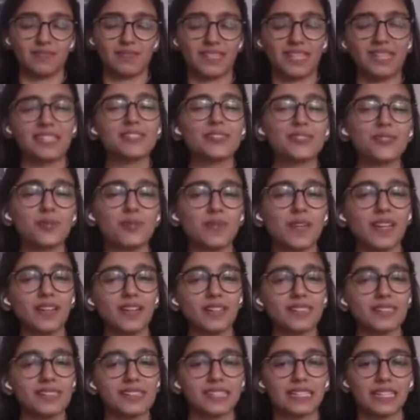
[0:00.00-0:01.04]
it's going to be a
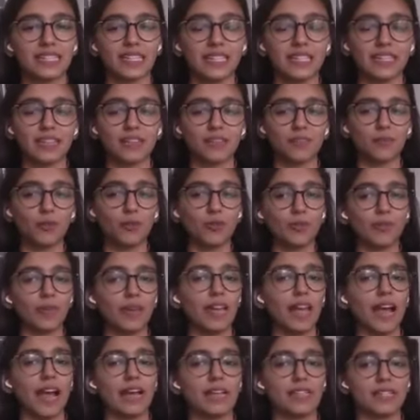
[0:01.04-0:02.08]
little sticky. It won't
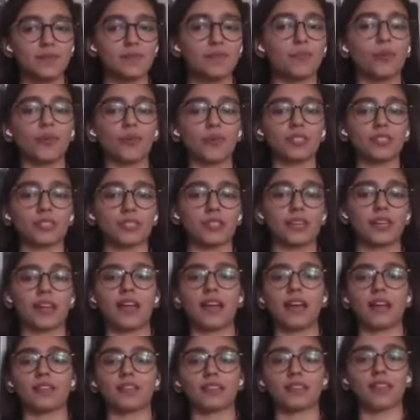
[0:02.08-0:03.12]
be as porous
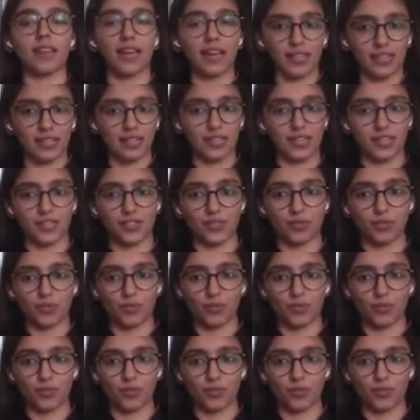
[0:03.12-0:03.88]
and as light as